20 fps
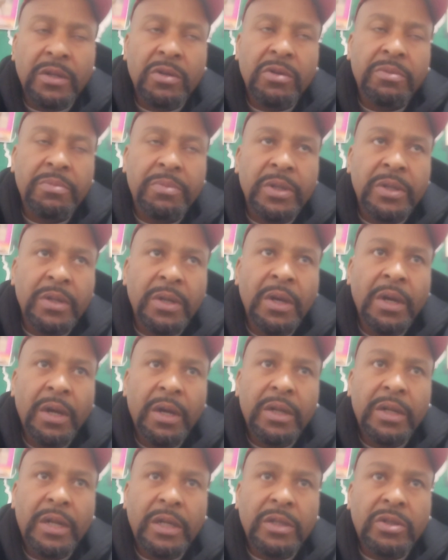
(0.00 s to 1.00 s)
a little bit,
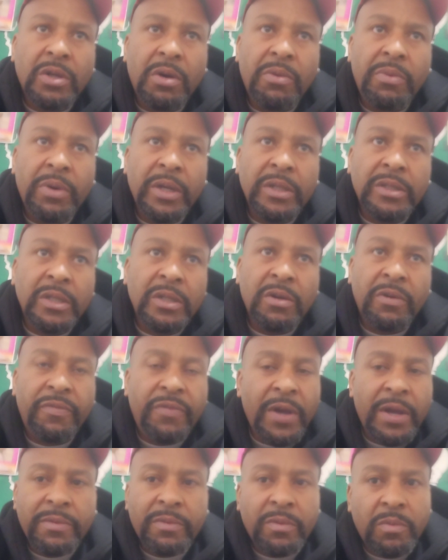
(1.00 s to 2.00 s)
that's always in your
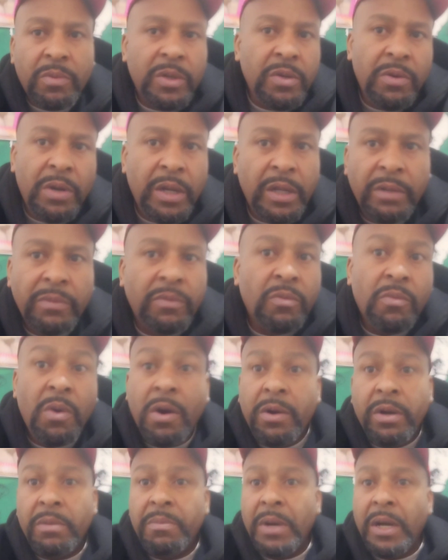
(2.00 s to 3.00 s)
favor. Where you ain't even
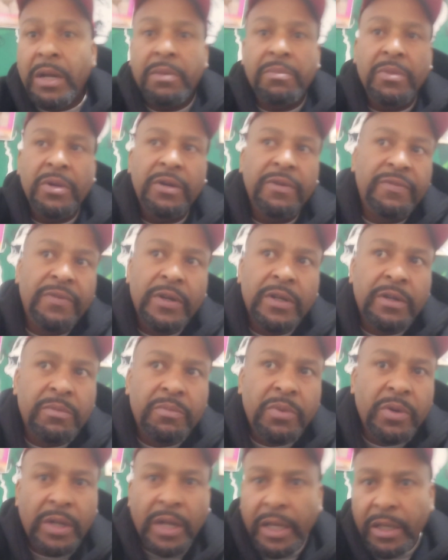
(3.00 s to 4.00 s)
worried about a
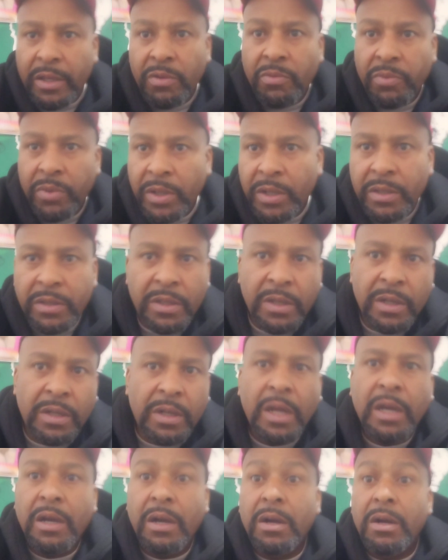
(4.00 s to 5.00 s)
motherfucker, bro. Like you really think
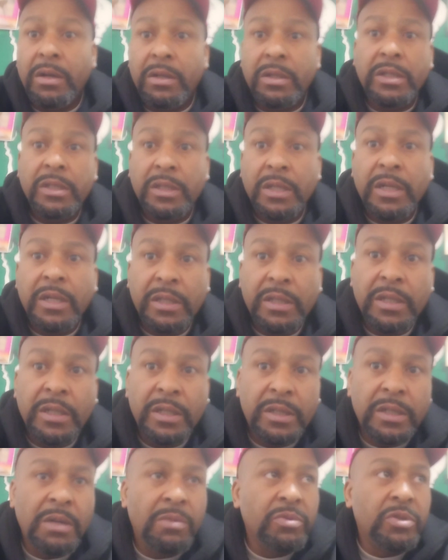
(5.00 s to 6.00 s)
like, oh, this nigga
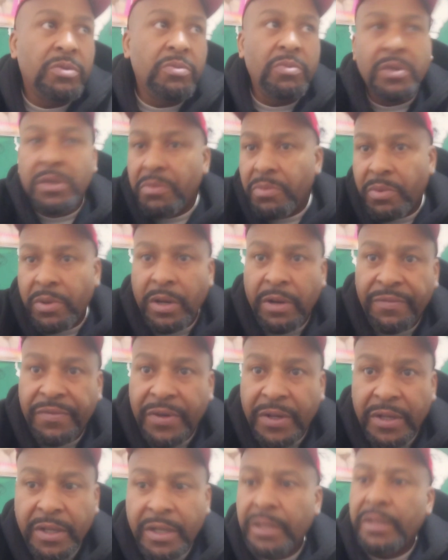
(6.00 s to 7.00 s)
thinks something sweet, bro. I'm
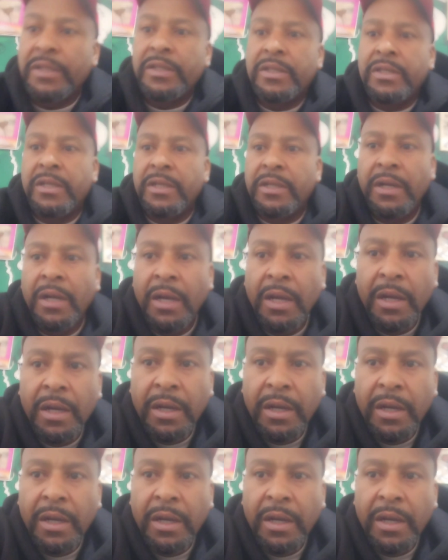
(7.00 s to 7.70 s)
finna get this nigga.